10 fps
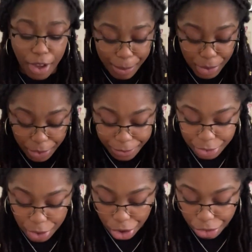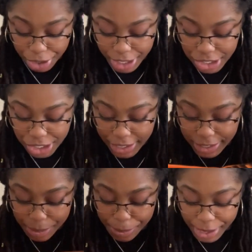I'm loving the orange
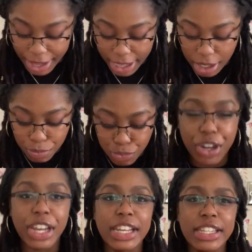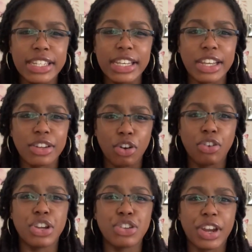and the black. I'm really digging
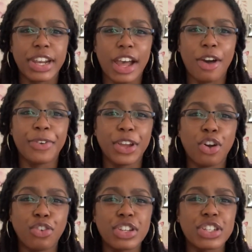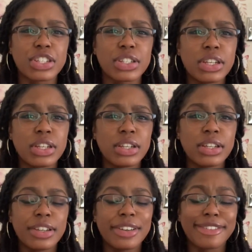orange right now. I think orange is
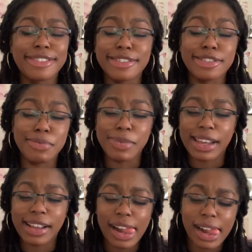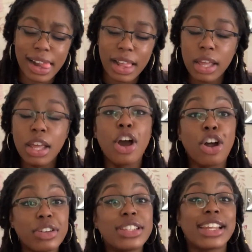new black.
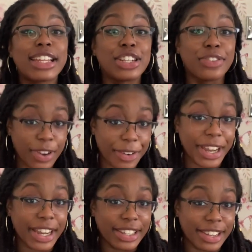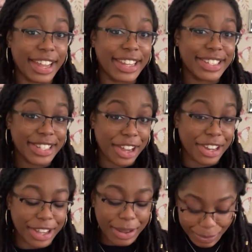Orange is actually a very nice color.